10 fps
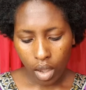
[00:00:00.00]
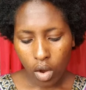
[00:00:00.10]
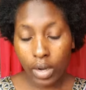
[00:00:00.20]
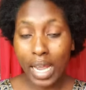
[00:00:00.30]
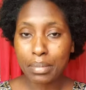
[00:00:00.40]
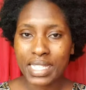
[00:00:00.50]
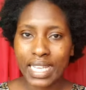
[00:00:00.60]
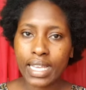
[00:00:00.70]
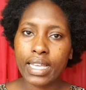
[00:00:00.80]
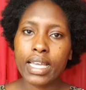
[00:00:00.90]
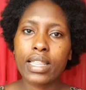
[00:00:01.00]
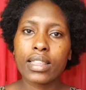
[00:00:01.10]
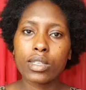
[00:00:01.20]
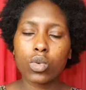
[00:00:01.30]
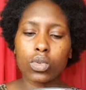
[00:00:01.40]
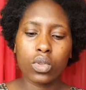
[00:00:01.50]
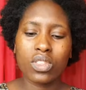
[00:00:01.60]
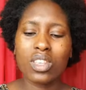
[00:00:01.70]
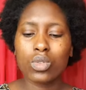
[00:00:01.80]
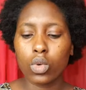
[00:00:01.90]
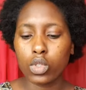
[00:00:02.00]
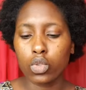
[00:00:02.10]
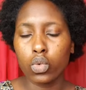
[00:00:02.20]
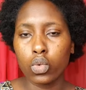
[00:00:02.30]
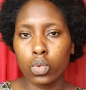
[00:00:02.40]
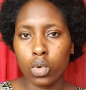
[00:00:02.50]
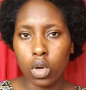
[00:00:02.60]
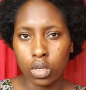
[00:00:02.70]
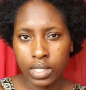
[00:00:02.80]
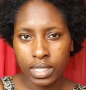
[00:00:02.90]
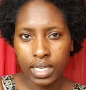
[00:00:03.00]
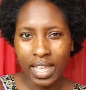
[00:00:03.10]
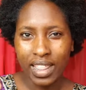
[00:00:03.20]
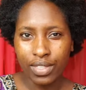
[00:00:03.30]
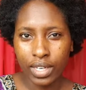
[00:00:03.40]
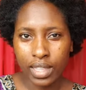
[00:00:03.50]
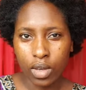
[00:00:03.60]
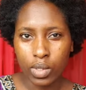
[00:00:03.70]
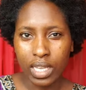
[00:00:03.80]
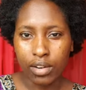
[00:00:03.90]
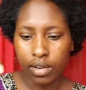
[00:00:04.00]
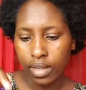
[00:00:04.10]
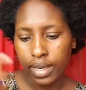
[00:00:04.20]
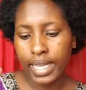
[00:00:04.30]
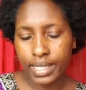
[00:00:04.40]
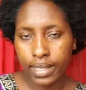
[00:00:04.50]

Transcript: all I'm saying, this was to cost 3,000, let's